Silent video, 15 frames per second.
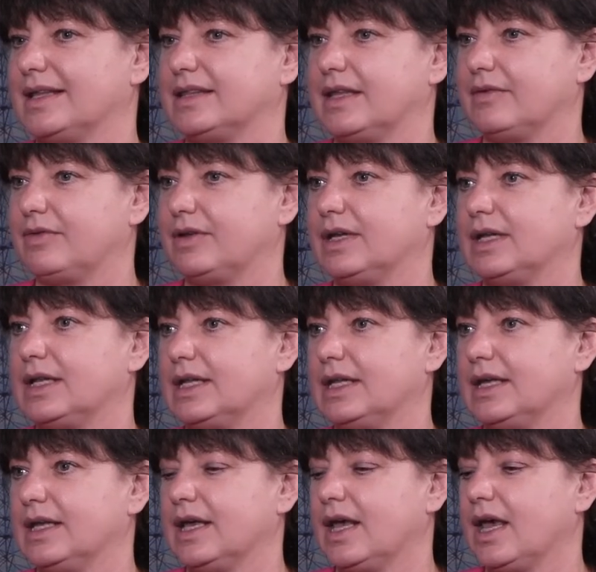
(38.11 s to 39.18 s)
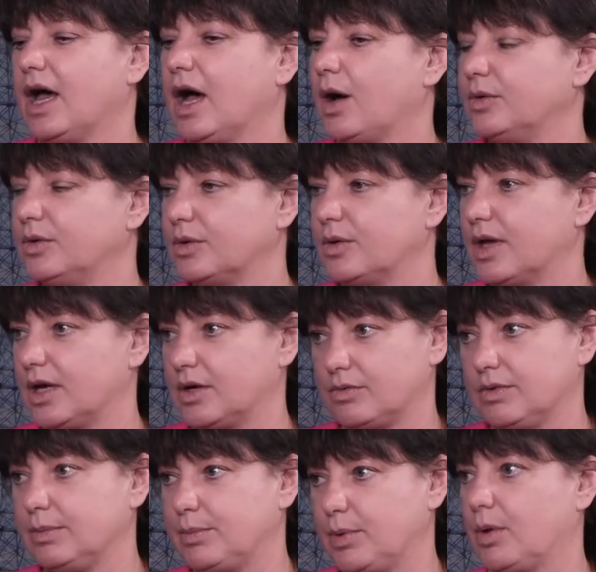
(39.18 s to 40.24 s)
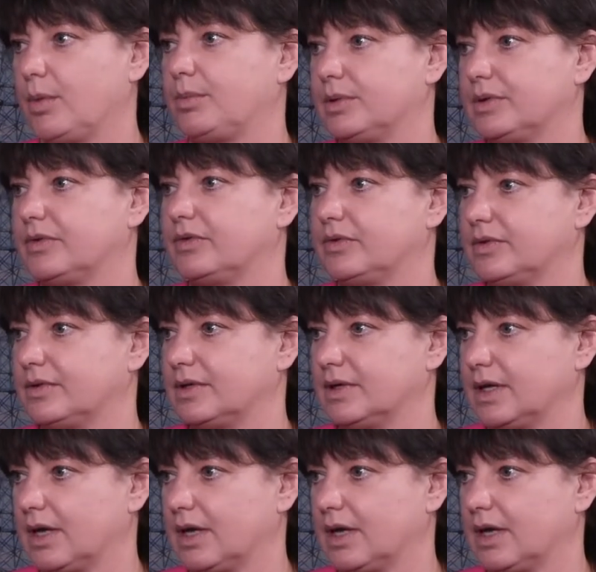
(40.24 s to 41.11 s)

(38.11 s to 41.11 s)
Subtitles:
definitely how you can repurpose